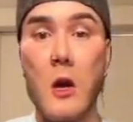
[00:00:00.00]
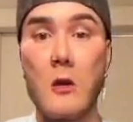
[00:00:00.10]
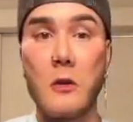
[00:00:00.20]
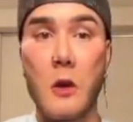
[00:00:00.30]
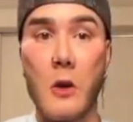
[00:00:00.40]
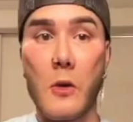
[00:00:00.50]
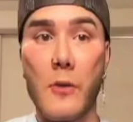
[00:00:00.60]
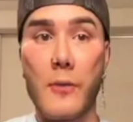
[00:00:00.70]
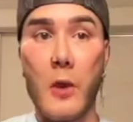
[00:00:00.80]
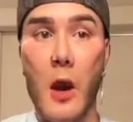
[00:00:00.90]

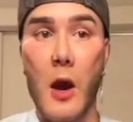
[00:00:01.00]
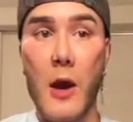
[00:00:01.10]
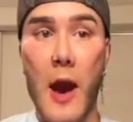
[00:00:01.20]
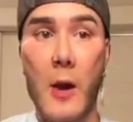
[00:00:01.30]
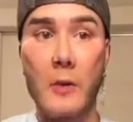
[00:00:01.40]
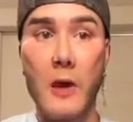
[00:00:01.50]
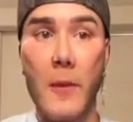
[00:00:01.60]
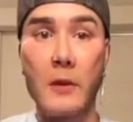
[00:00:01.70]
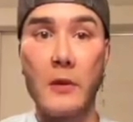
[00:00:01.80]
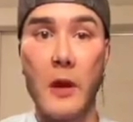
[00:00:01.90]
So uh, now it's on
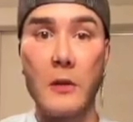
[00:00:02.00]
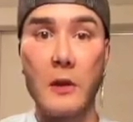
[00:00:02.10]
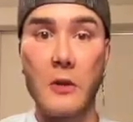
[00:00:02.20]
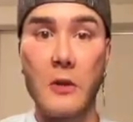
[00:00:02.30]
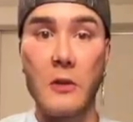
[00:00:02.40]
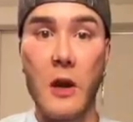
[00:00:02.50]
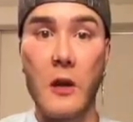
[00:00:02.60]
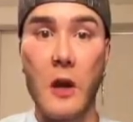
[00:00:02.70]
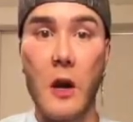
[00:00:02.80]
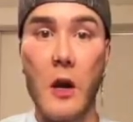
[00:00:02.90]
my site, as I just
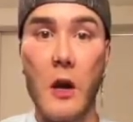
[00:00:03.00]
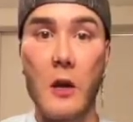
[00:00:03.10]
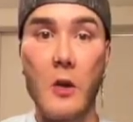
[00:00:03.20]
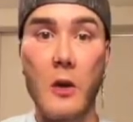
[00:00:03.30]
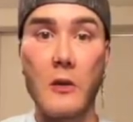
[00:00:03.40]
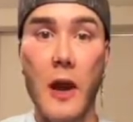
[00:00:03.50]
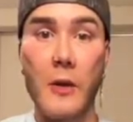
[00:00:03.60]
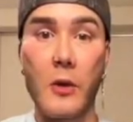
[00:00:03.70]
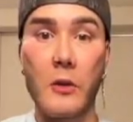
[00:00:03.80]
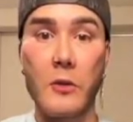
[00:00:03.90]
said, uh, and you can
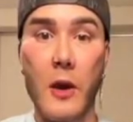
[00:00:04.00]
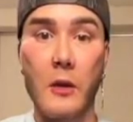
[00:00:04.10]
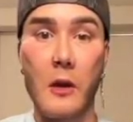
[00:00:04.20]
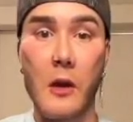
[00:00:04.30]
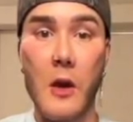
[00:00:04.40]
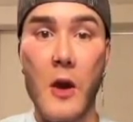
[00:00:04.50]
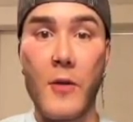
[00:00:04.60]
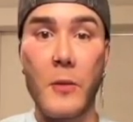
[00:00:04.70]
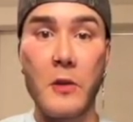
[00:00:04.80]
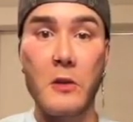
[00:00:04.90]
download it directly
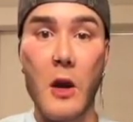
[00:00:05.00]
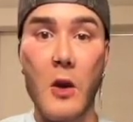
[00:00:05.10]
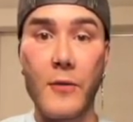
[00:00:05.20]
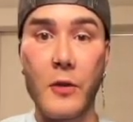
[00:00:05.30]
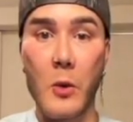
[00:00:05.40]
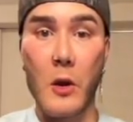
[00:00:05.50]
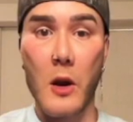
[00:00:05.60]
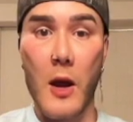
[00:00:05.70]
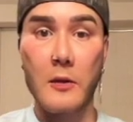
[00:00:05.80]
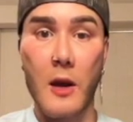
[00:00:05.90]
from the site or view it
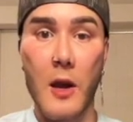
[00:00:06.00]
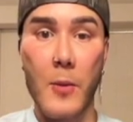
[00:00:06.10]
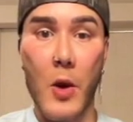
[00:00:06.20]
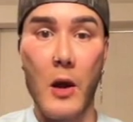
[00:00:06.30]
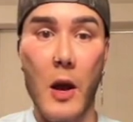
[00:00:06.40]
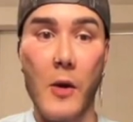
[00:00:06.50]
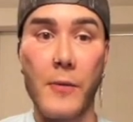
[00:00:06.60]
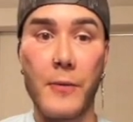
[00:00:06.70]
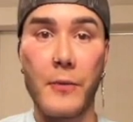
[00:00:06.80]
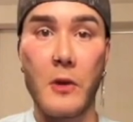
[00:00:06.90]
as I am right now.
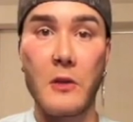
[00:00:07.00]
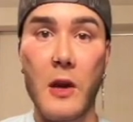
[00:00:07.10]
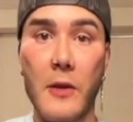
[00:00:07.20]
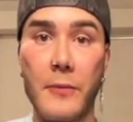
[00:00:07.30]
That's it.